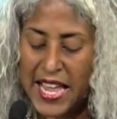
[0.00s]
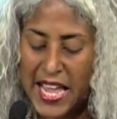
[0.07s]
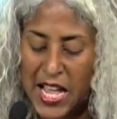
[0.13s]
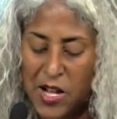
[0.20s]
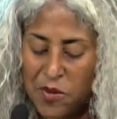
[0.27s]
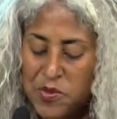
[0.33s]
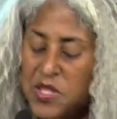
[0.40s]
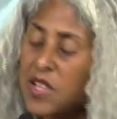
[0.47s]

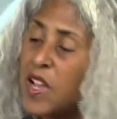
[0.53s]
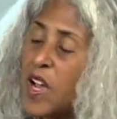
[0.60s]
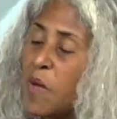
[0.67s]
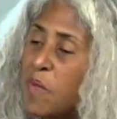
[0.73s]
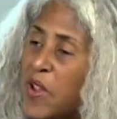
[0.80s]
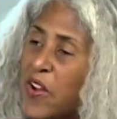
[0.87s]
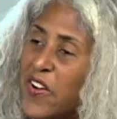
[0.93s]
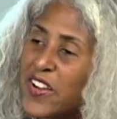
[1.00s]
helped
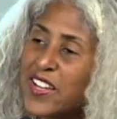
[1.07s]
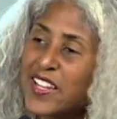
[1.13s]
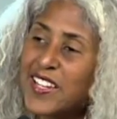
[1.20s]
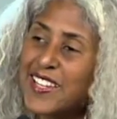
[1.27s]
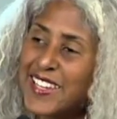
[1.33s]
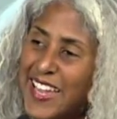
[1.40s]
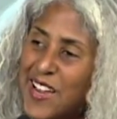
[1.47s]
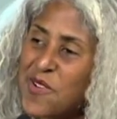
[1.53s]
America
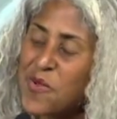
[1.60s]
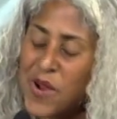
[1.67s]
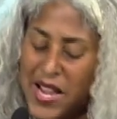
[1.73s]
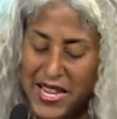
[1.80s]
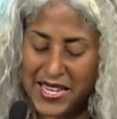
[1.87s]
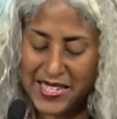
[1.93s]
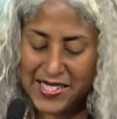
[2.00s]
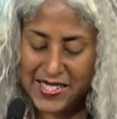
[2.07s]
get
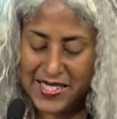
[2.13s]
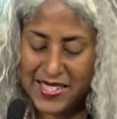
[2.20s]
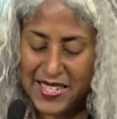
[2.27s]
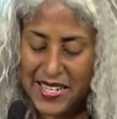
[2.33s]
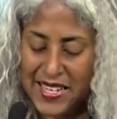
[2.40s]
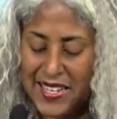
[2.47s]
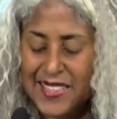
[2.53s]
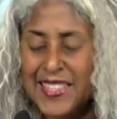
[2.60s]
right.
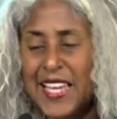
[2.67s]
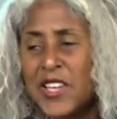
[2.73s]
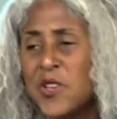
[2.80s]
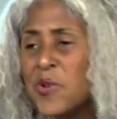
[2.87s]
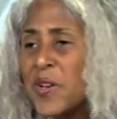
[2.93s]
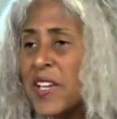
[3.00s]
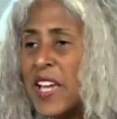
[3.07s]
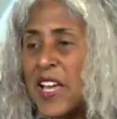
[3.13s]
Thank
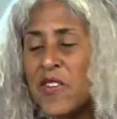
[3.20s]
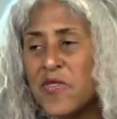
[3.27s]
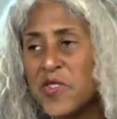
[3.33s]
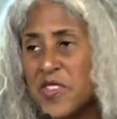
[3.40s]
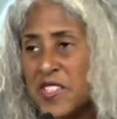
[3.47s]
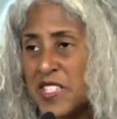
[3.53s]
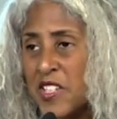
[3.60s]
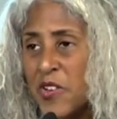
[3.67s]
you again for
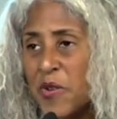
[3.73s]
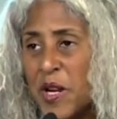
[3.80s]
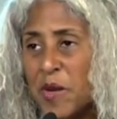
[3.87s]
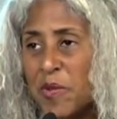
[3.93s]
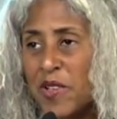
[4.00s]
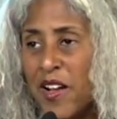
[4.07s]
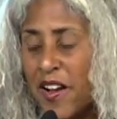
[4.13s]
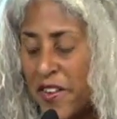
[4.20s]
this
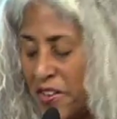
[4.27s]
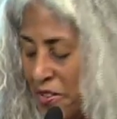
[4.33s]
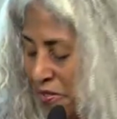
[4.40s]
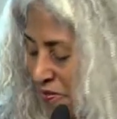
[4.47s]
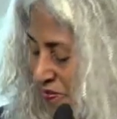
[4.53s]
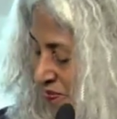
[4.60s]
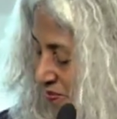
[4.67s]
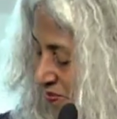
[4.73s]
incredible
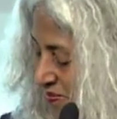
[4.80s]
honor.